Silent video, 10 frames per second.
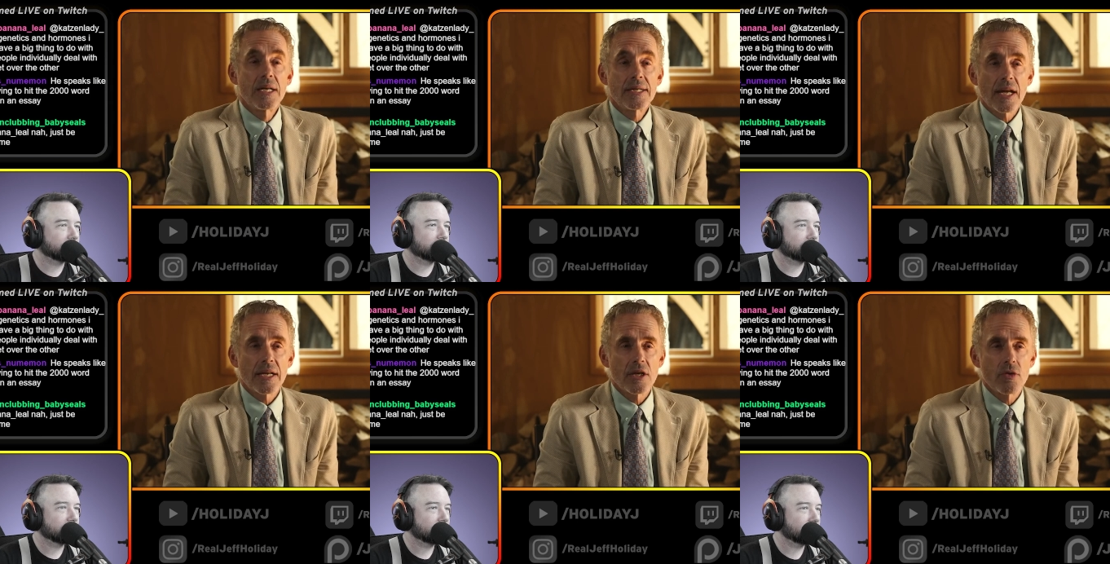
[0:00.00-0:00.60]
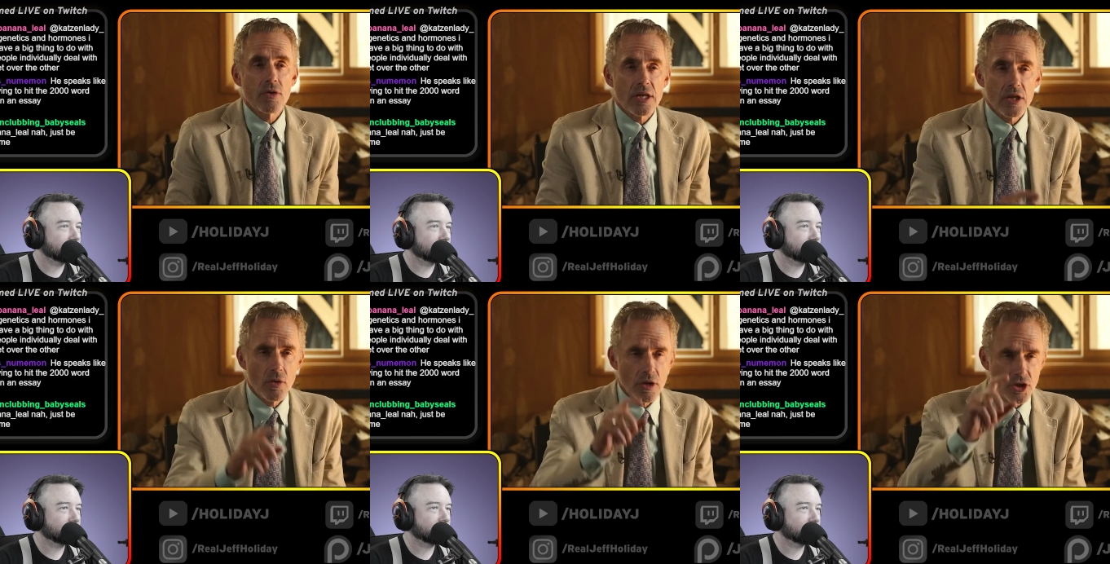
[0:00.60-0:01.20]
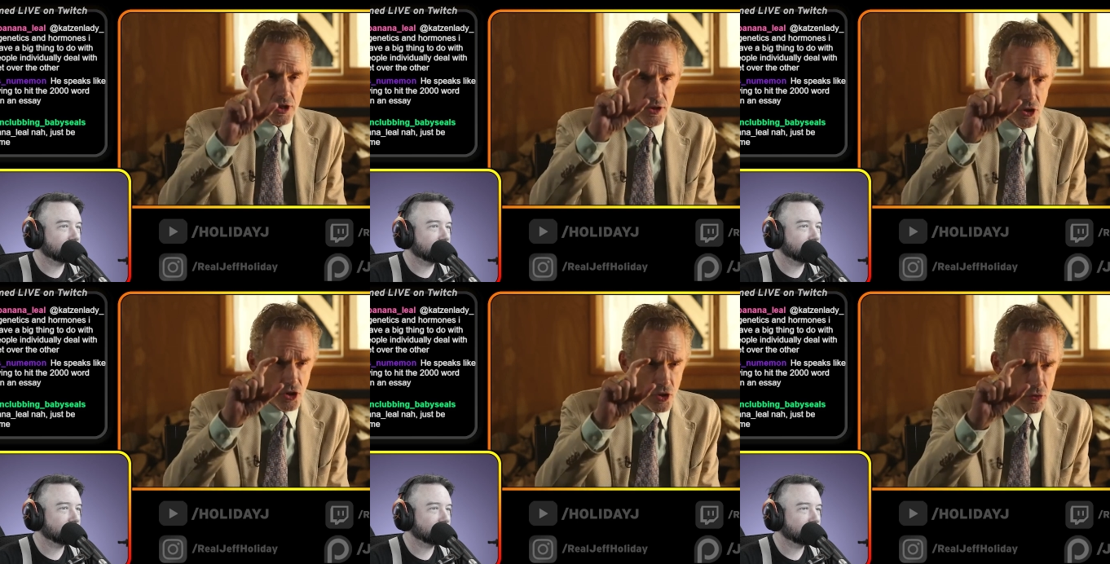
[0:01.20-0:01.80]
Speaker 1: telling you that you are
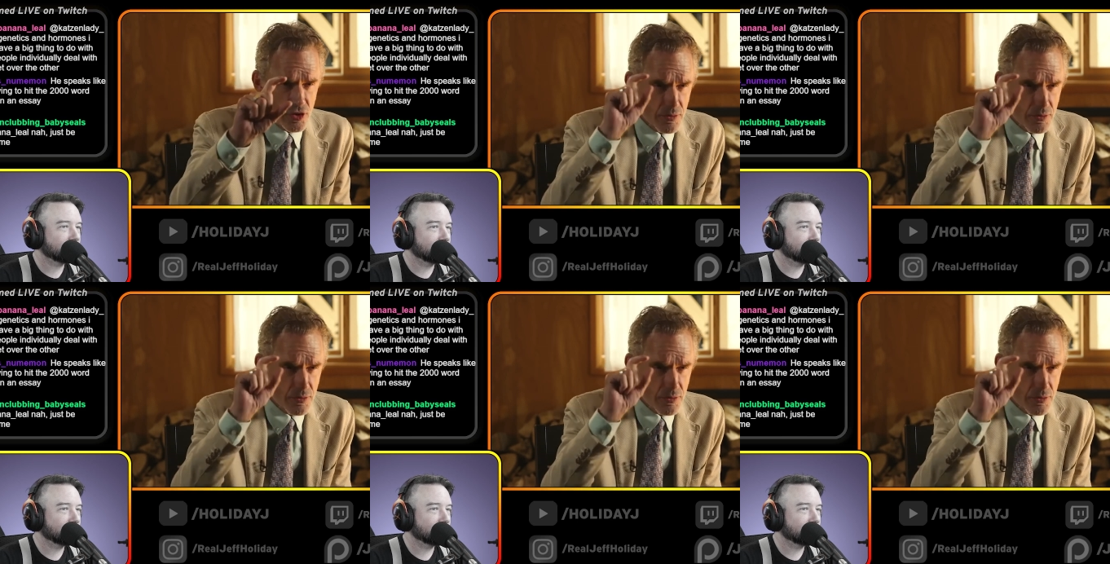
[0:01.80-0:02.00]
just too